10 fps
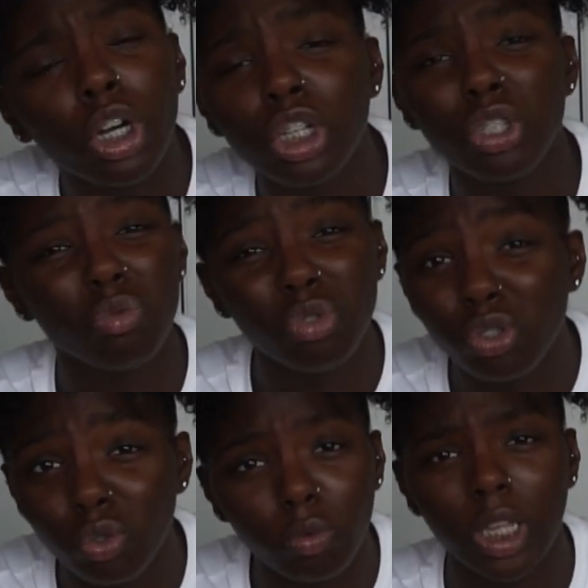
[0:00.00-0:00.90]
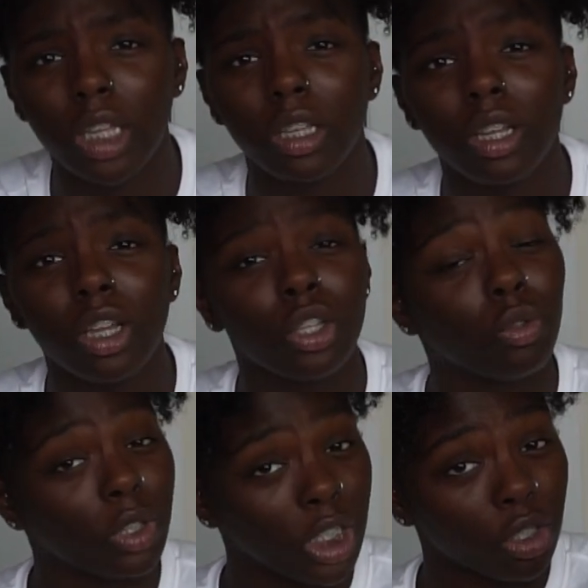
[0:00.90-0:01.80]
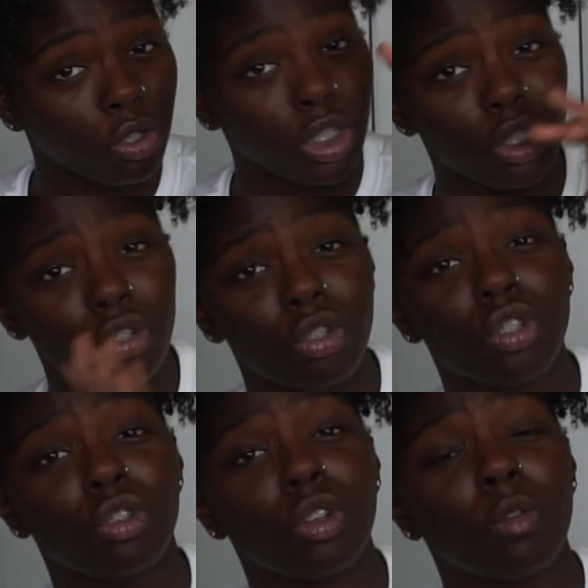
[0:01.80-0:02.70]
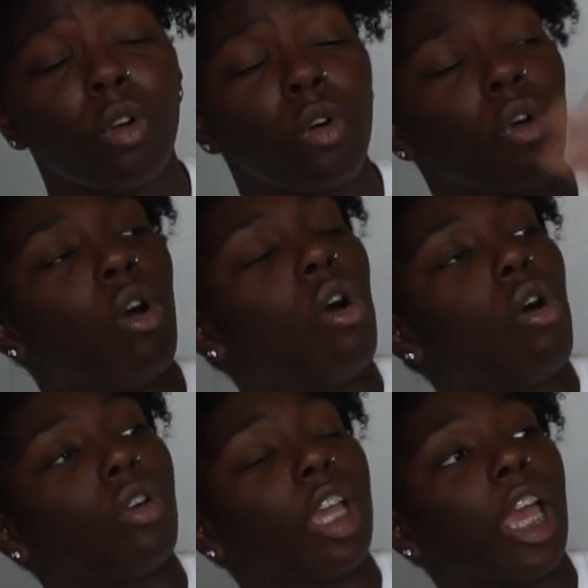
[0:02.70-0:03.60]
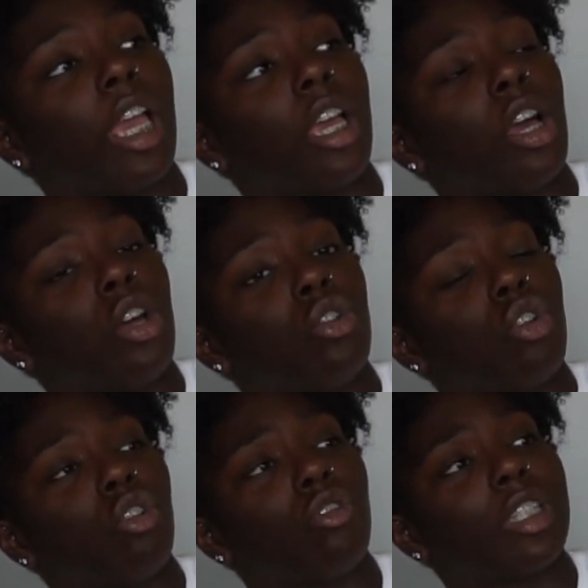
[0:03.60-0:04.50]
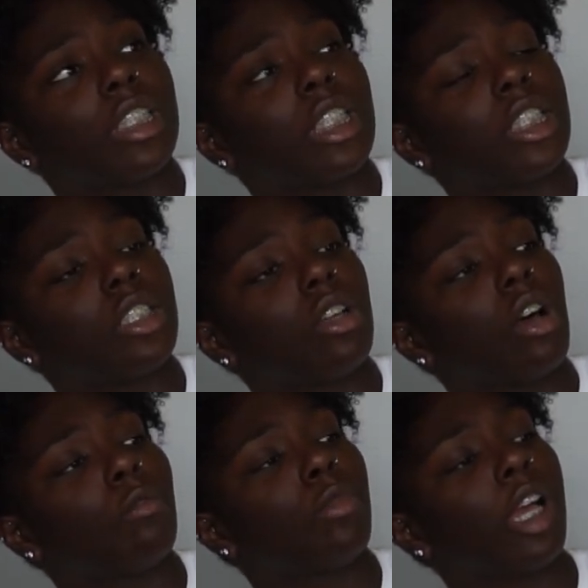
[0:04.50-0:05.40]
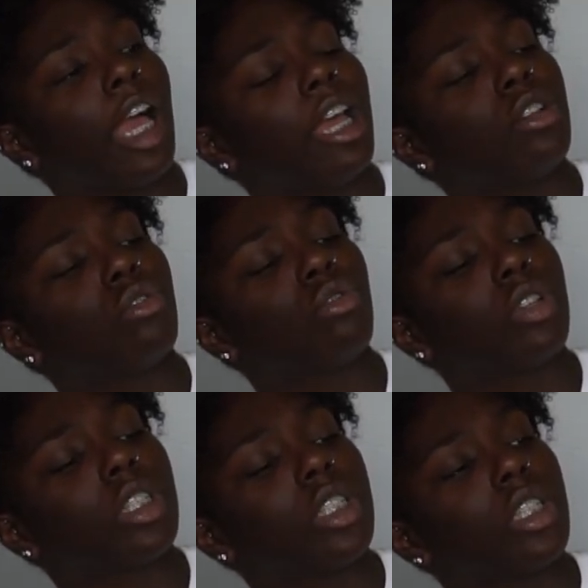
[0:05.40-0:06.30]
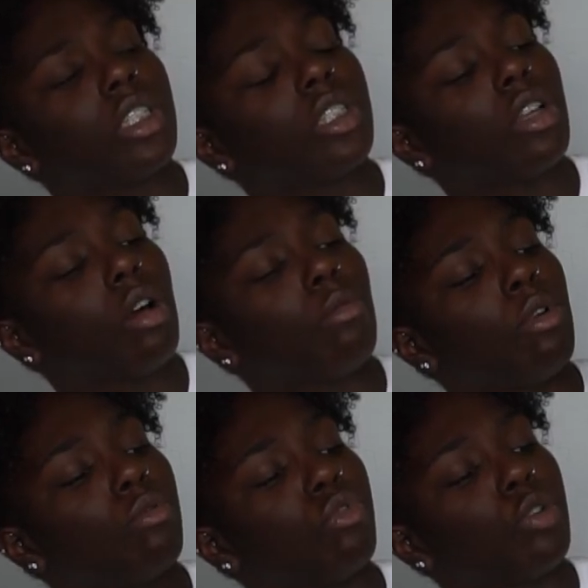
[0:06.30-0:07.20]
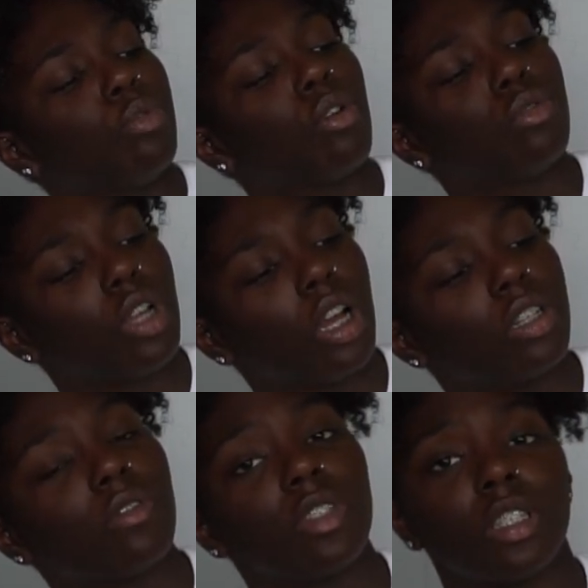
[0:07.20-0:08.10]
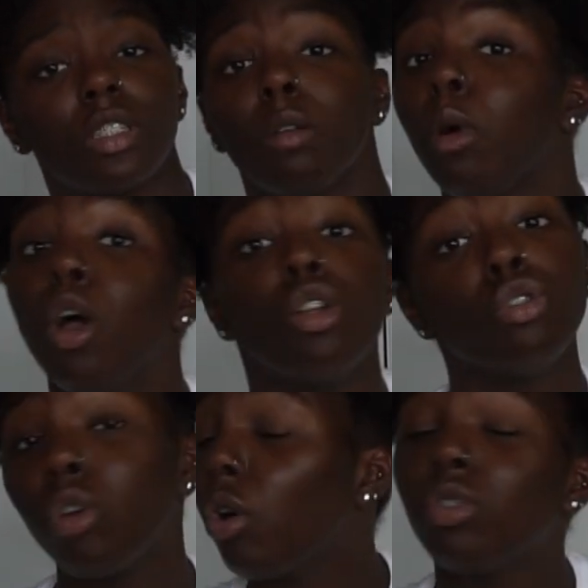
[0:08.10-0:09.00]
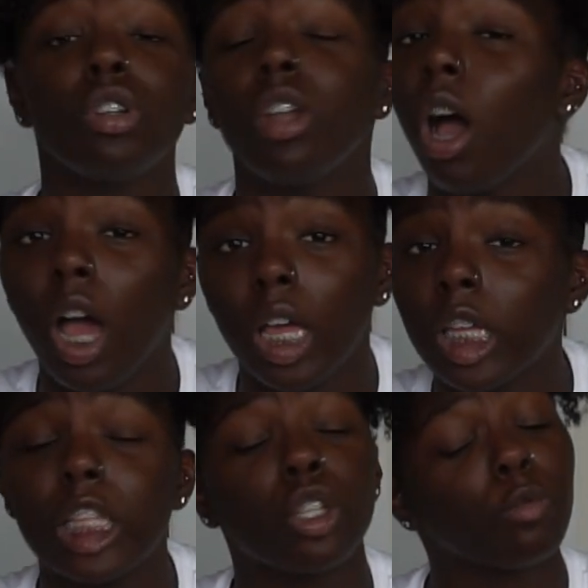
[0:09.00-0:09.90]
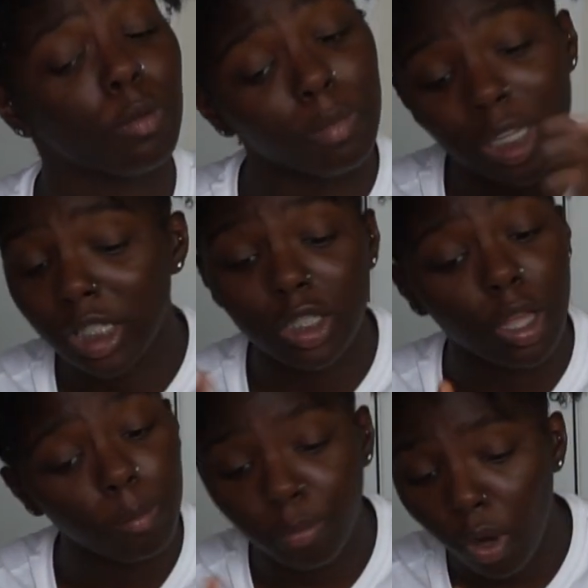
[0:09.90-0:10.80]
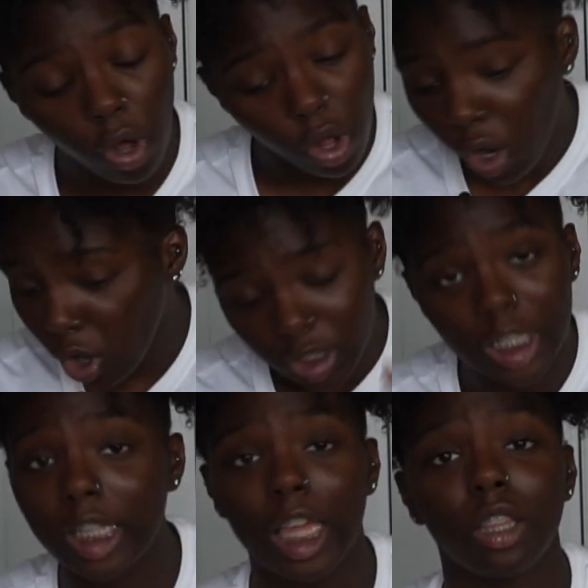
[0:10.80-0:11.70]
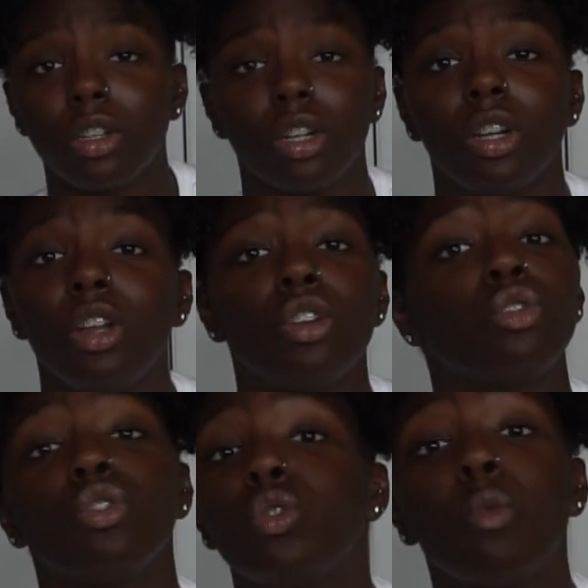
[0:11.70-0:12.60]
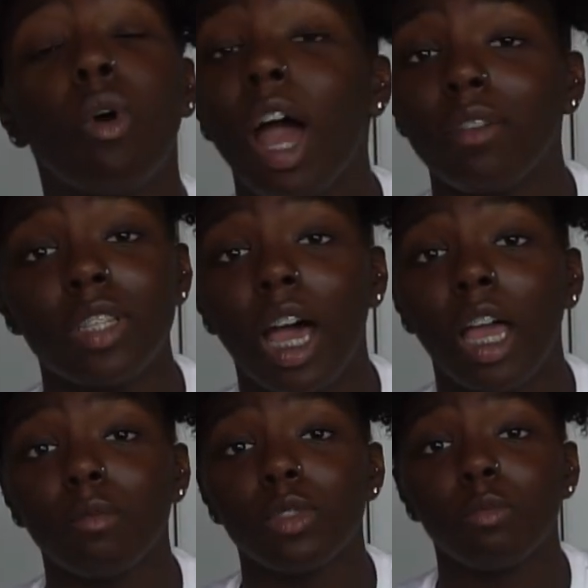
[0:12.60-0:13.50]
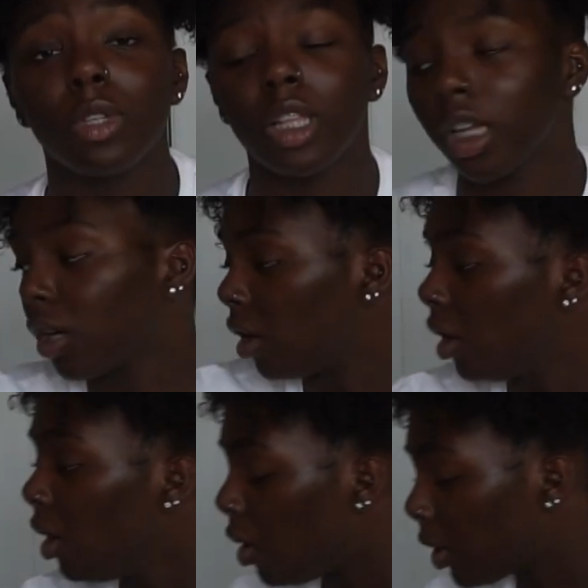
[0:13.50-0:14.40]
what are you doing? You think your teacher is just gonna go, okay, nervous system, endocrine system, reproductive system. No, they're not. It's gonna be mixed up all together. So you won't have time to be like,